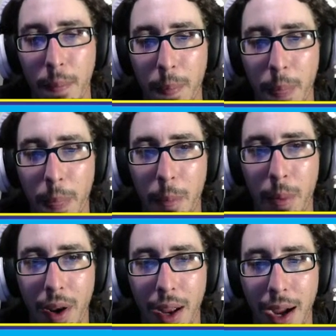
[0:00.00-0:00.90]
but
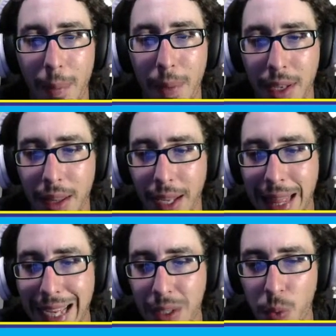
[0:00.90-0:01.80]

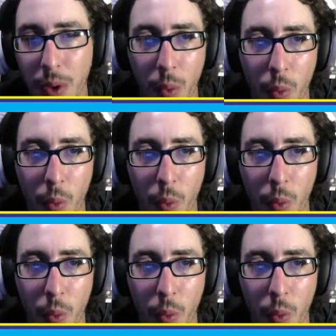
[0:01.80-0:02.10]
that's what I want out